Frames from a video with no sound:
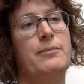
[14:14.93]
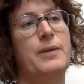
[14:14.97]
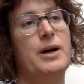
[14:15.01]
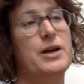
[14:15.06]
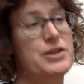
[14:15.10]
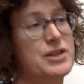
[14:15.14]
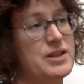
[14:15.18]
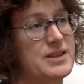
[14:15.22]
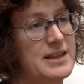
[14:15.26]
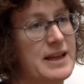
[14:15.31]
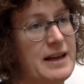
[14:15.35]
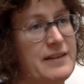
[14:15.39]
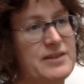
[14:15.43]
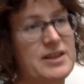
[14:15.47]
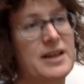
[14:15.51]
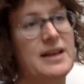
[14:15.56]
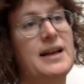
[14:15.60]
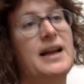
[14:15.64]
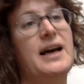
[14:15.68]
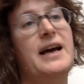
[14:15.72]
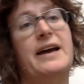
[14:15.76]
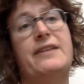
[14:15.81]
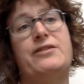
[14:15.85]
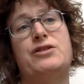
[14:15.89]
Marsha saves her
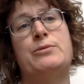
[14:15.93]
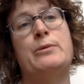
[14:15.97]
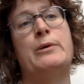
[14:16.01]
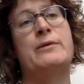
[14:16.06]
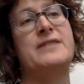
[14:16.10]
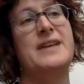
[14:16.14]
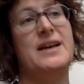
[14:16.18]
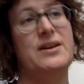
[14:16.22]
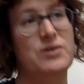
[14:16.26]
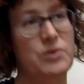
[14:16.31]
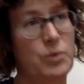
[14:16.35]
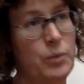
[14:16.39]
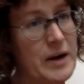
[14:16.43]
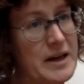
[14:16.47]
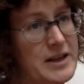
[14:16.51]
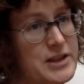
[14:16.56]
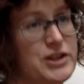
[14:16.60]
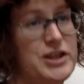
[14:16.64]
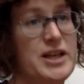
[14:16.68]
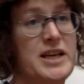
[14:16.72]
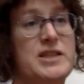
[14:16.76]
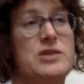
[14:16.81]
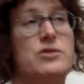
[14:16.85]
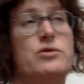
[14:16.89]
life. She moves out to
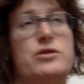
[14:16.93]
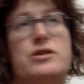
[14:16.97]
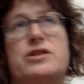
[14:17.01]
Westchester.